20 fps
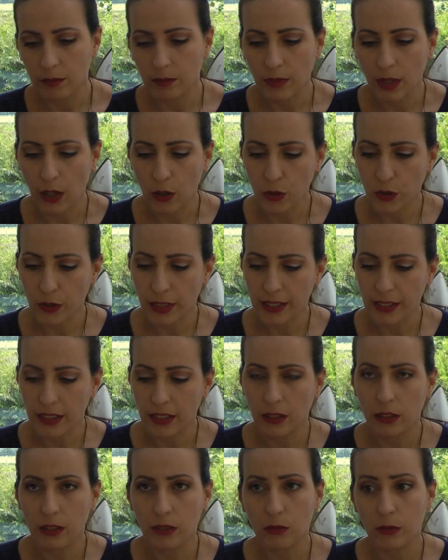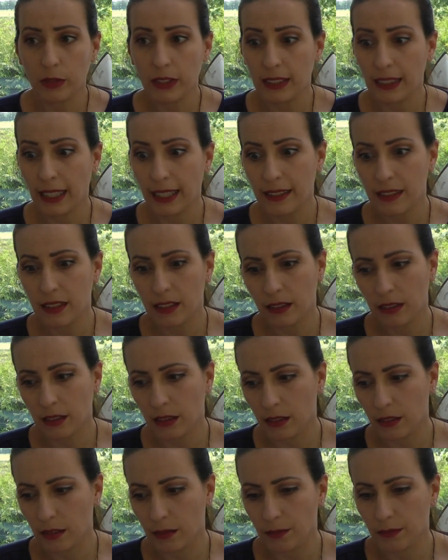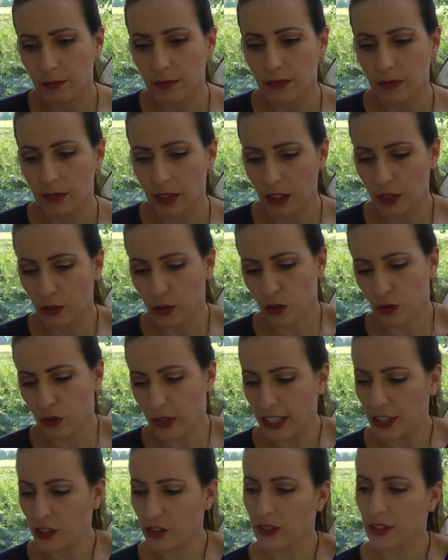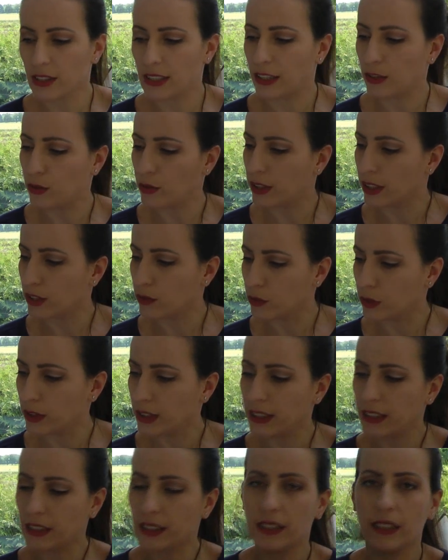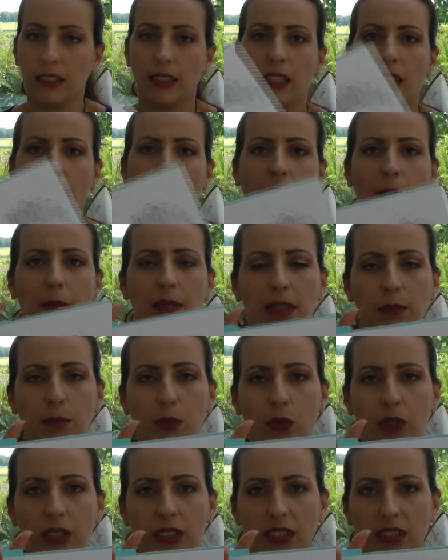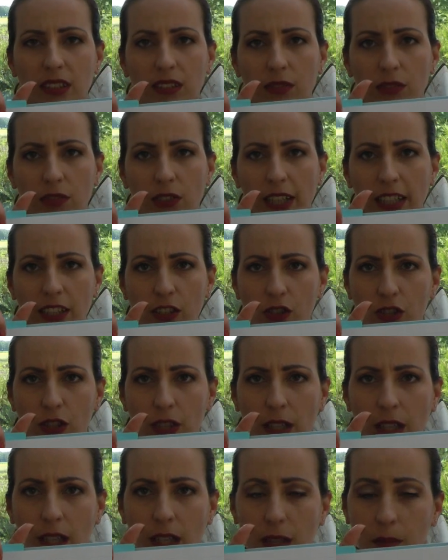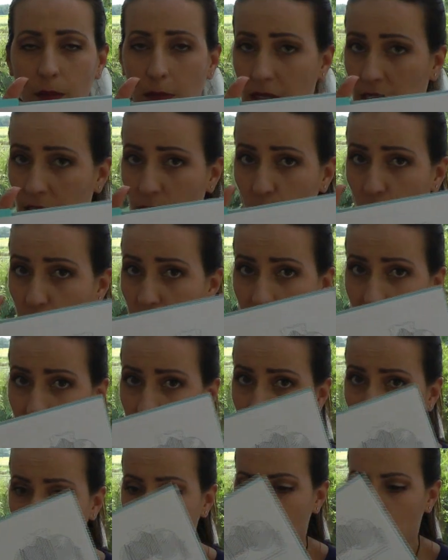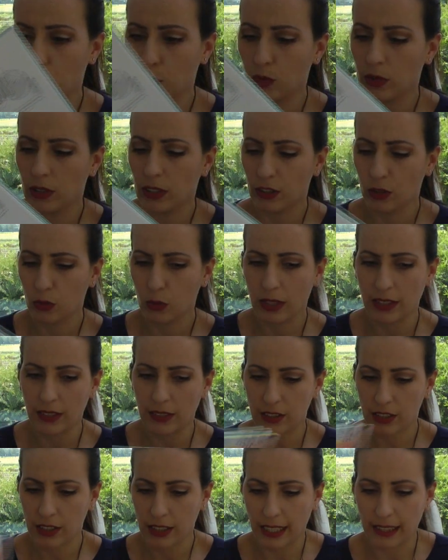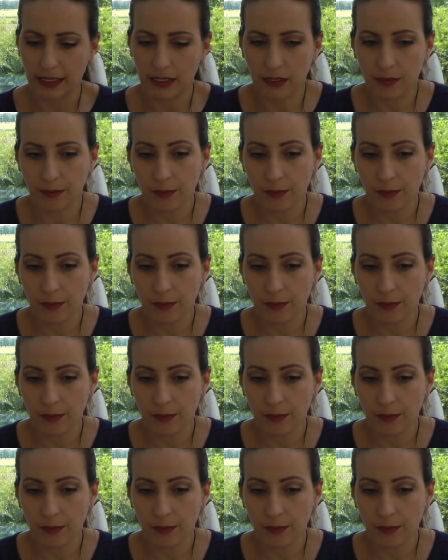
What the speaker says: how should I say, with nice illustrations that you can really see. I mean, the book is in French, but it's really easy to understand.